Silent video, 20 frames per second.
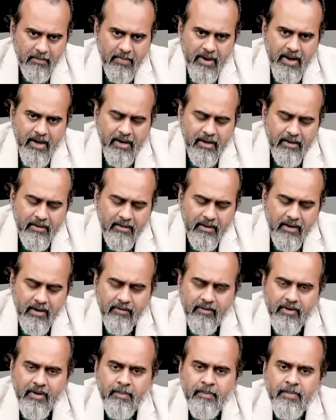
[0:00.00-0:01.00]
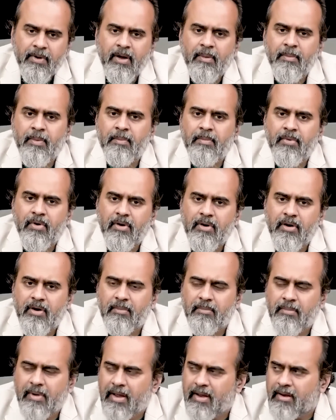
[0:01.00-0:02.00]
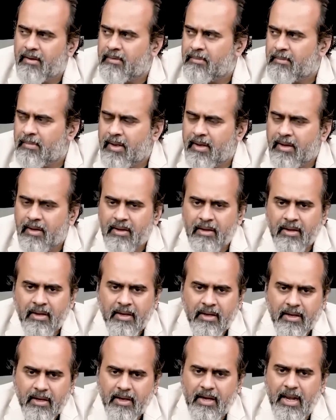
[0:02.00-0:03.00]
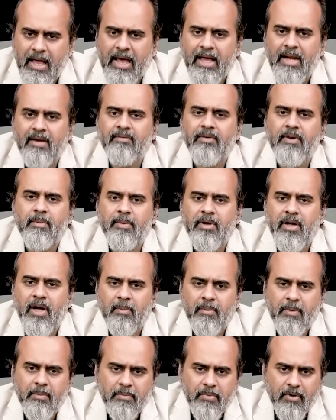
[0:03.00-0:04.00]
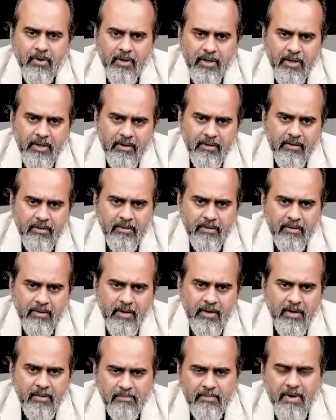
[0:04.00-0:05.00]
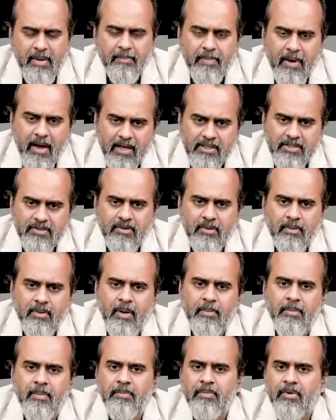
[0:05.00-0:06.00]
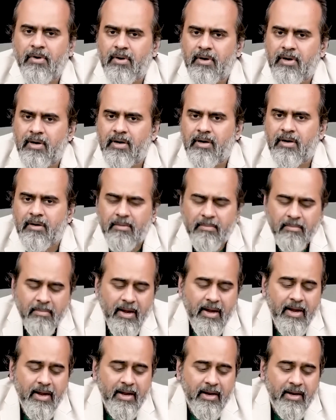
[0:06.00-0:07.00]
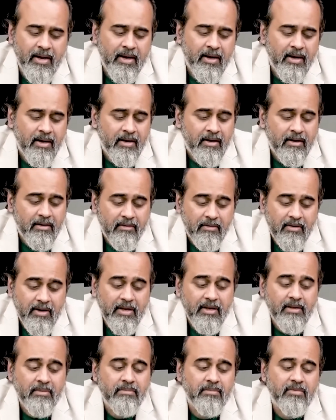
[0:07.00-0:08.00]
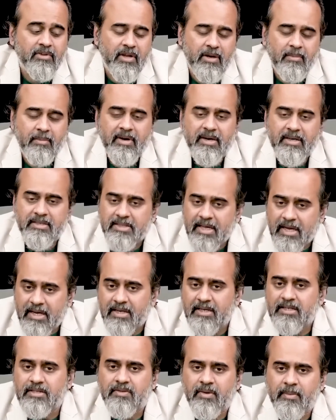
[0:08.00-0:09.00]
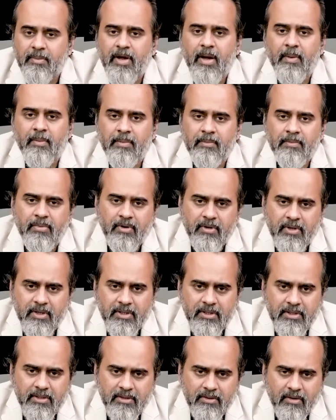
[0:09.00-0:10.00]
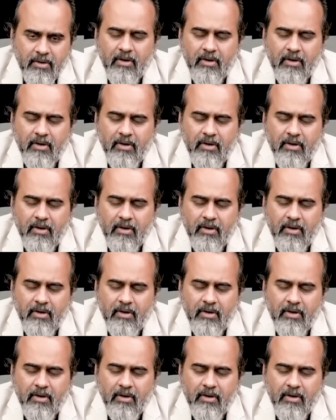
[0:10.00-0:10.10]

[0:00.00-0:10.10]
My country will become important, my clan will become important, my past will become important, my dreams and my desires will become important.